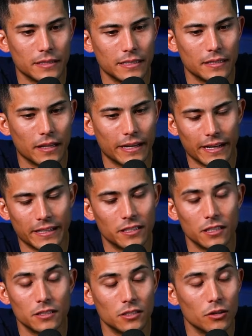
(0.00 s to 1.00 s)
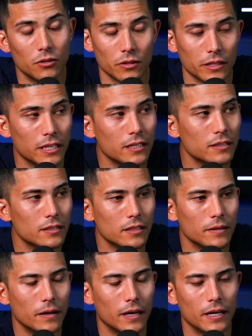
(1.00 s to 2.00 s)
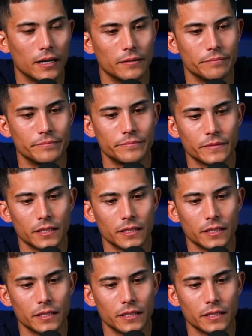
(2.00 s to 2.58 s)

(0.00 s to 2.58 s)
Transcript: And like I could totally. Yeah. Um,